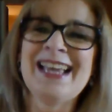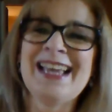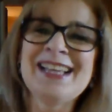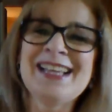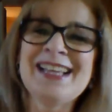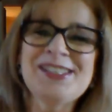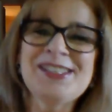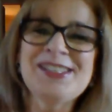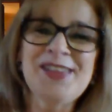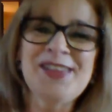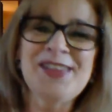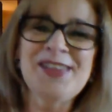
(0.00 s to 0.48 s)

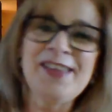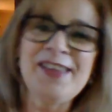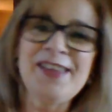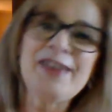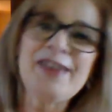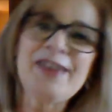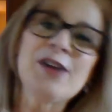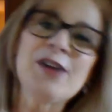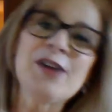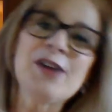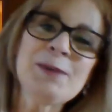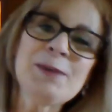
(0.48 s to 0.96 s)
So there they
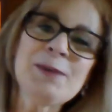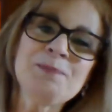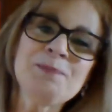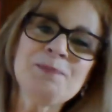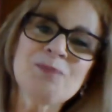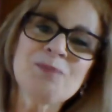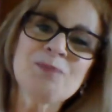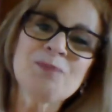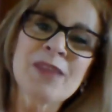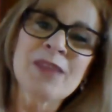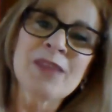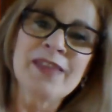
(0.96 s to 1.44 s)
are,
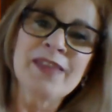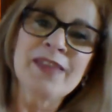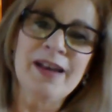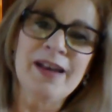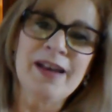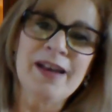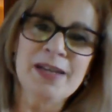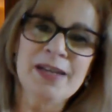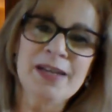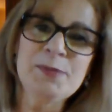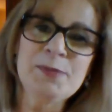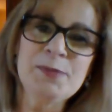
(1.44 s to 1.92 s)
the
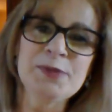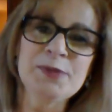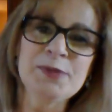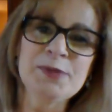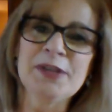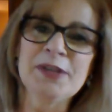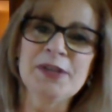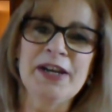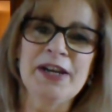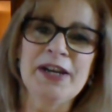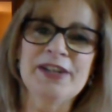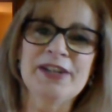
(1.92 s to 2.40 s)
honey
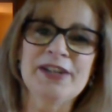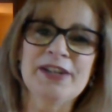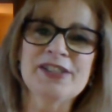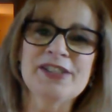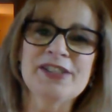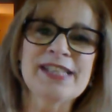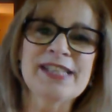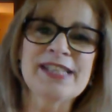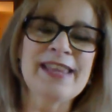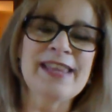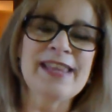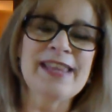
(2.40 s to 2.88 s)

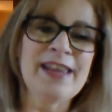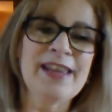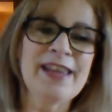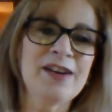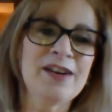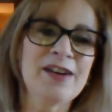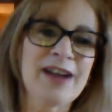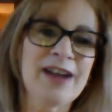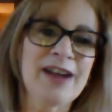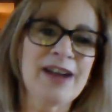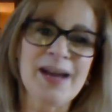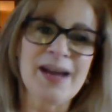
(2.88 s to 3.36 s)
bootliners. They
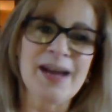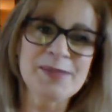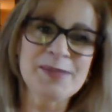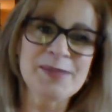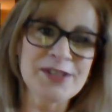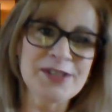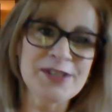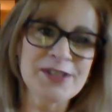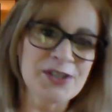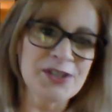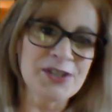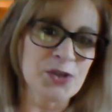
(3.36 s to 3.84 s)
are
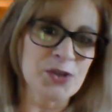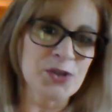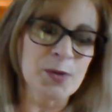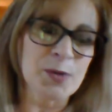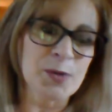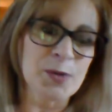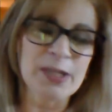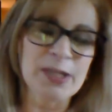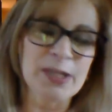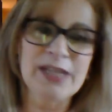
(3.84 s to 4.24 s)
absolutely adorable.